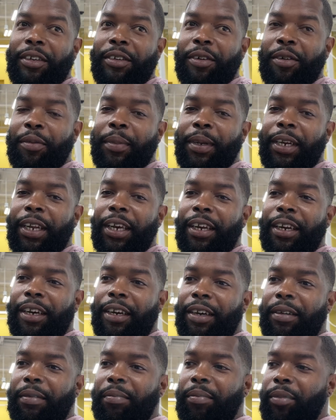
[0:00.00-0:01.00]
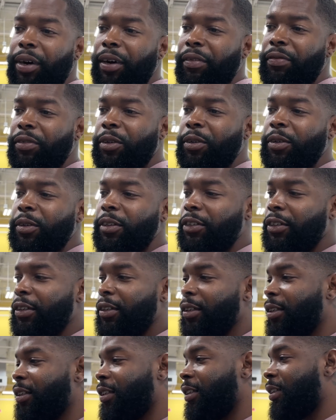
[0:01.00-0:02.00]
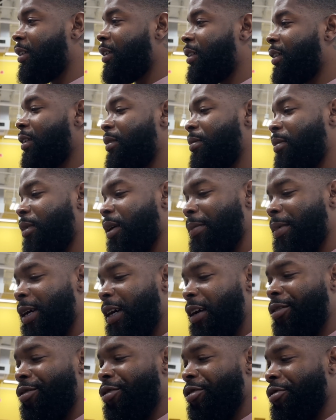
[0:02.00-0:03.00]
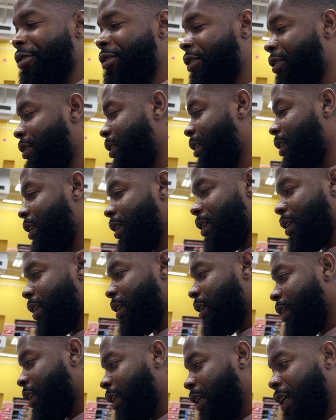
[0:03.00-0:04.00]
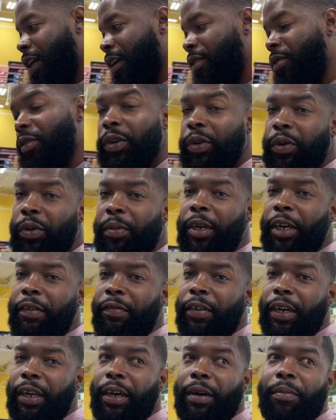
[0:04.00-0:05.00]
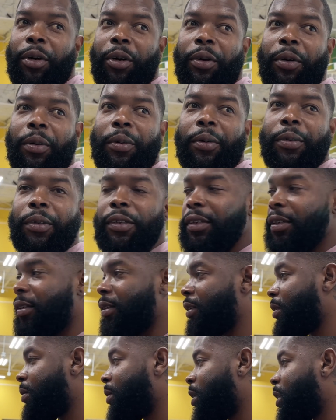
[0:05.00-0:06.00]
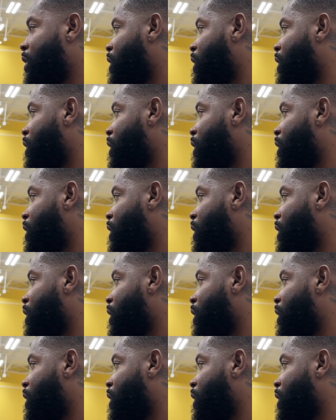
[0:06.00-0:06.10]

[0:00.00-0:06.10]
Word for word: now, Medina, Bravos. Me I buy grocery. Cause I don't know me never there at my house, so me I